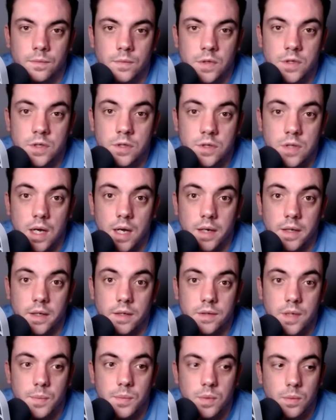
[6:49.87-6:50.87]
It's just
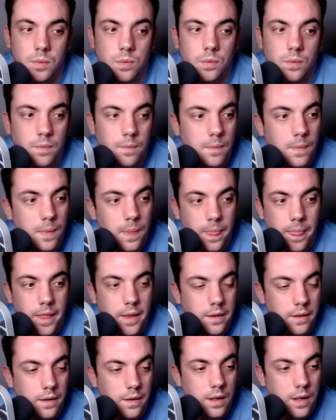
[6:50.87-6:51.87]
unacceptable.
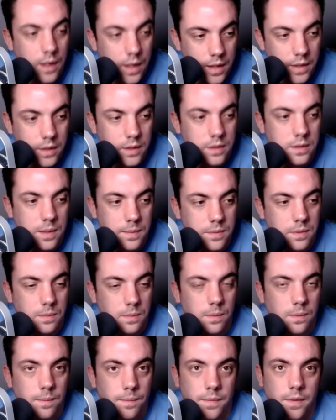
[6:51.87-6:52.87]

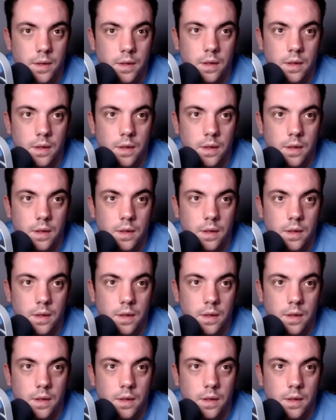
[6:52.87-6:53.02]
Unacceptable.